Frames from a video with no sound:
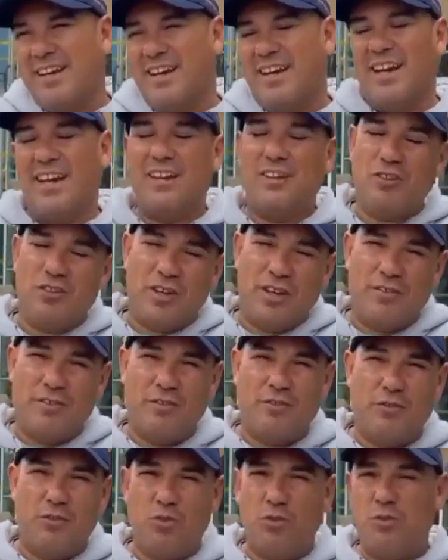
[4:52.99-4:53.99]
I'd like to
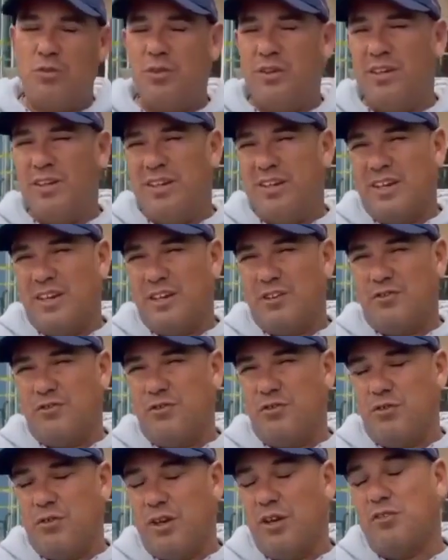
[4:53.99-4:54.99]
have
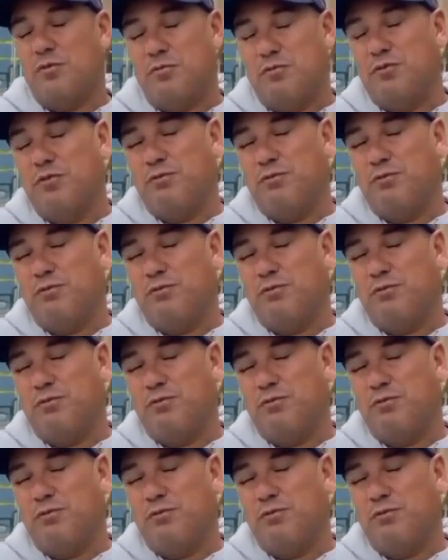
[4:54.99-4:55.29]
as